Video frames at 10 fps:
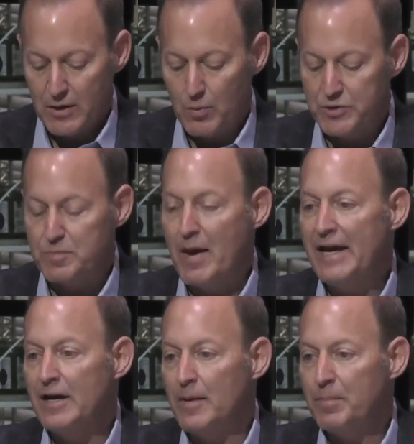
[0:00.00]
was
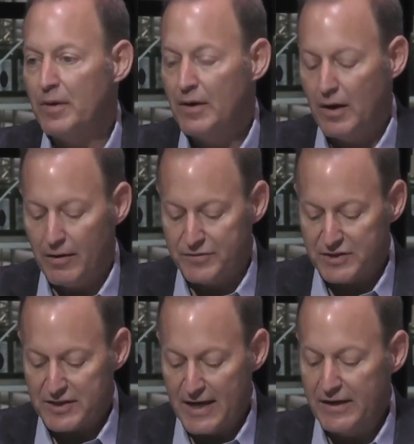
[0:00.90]
made up of
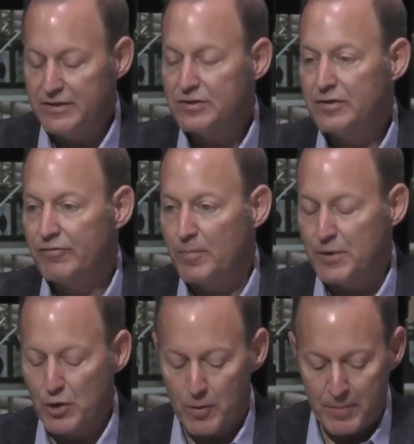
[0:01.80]
descendants from
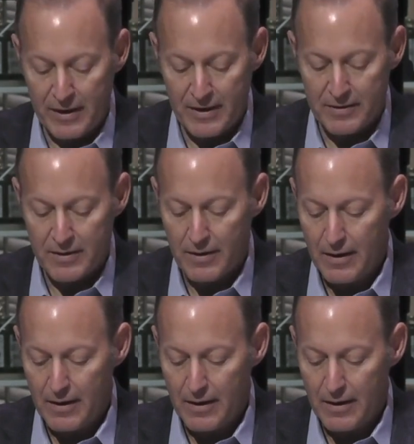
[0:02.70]
European